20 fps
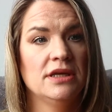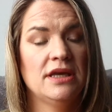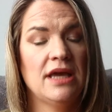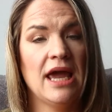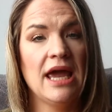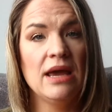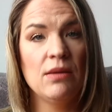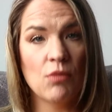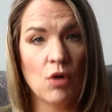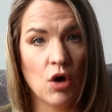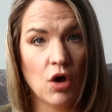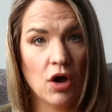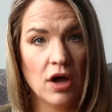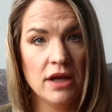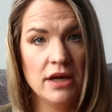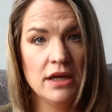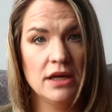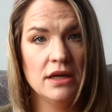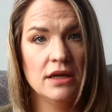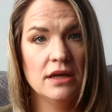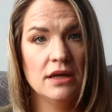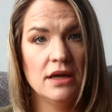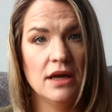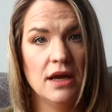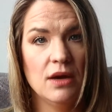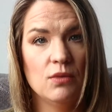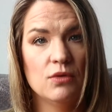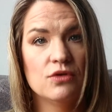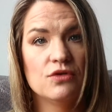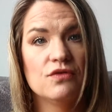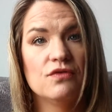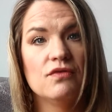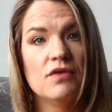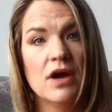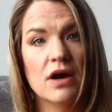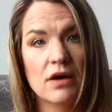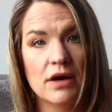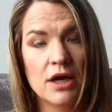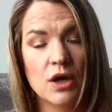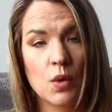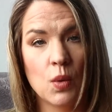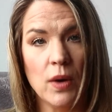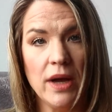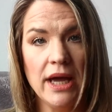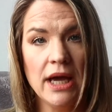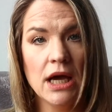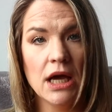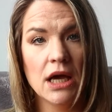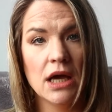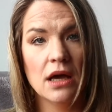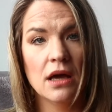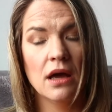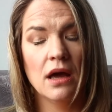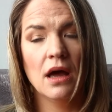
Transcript: came on, it was very quick.